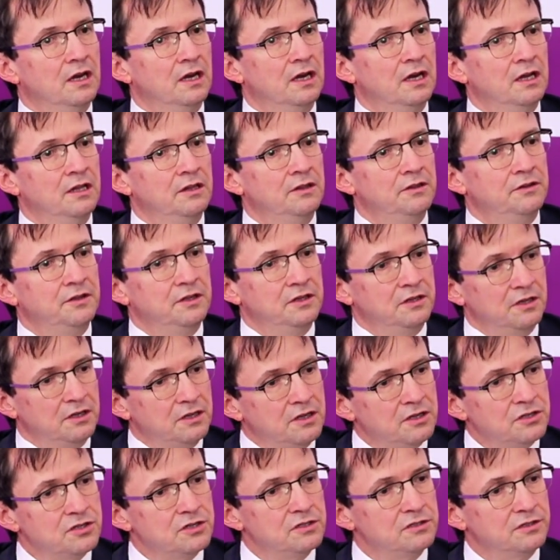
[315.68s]
And the
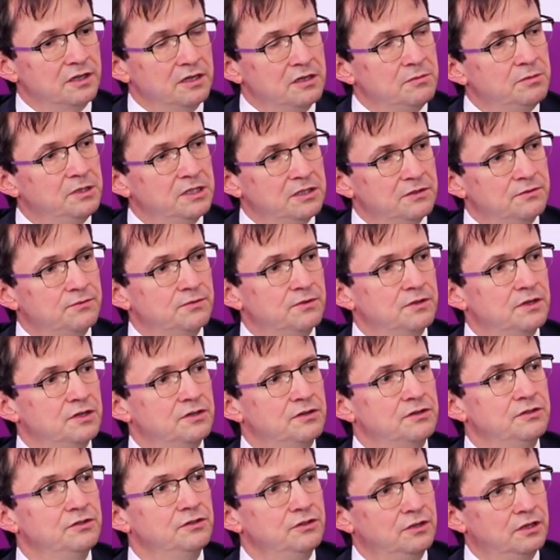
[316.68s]
International Diabetes
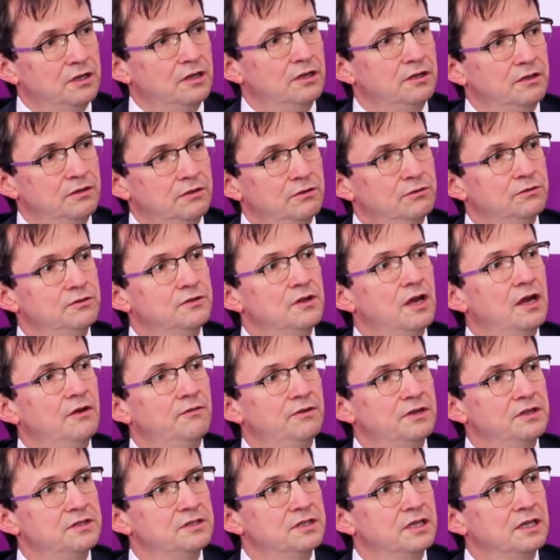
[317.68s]
Federation does
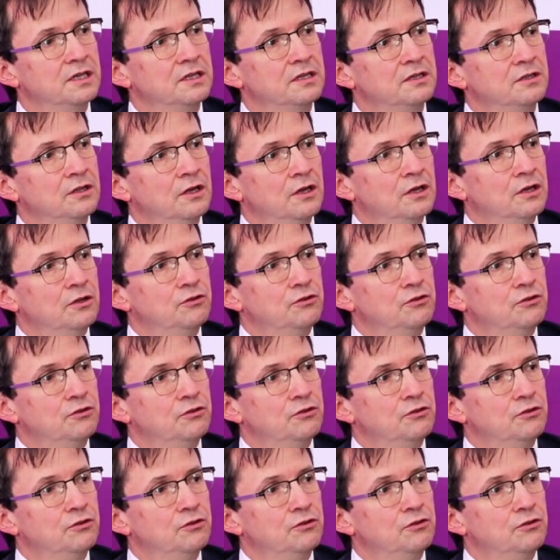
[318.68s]
everything